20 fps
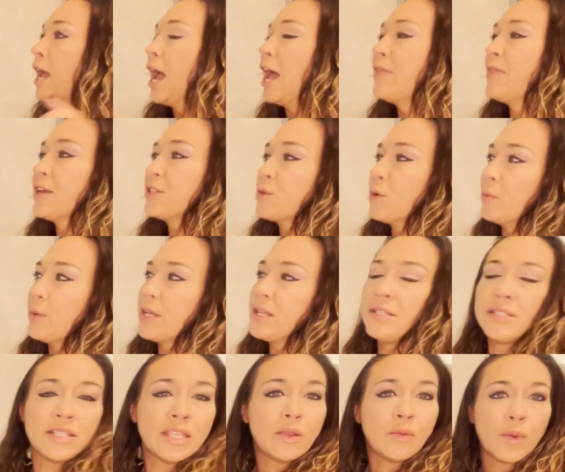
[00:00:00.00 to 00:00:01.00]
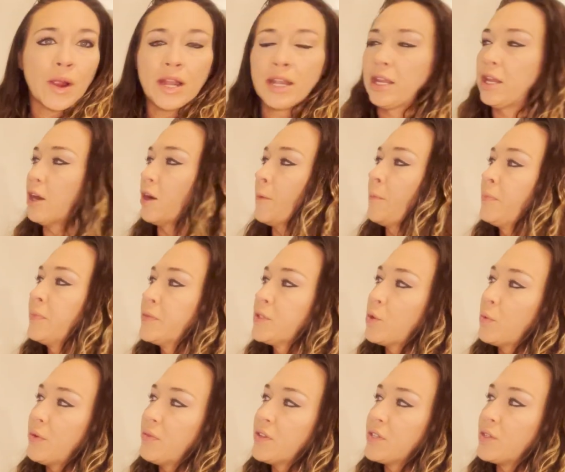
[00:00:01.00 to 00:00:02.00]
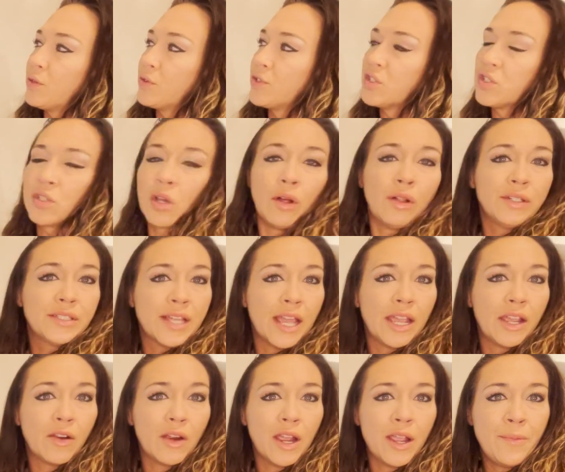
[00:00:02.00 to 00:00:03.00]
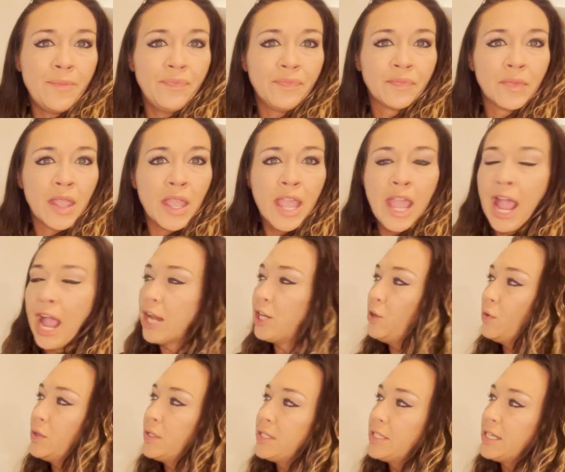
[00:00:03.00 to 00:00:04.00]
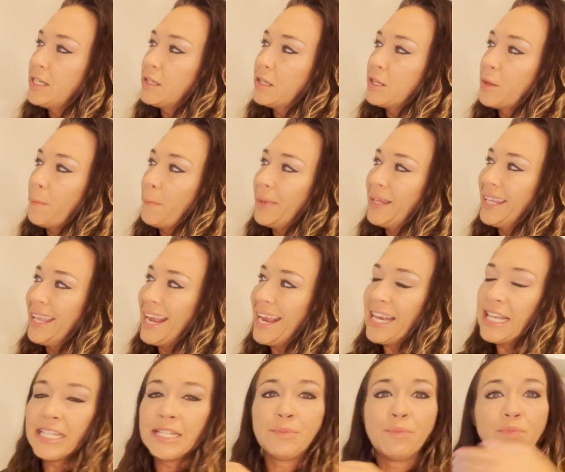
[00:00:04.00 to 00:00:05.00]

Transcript: And that's what we can see right here. So we have this little skull diagram and you can see that the plane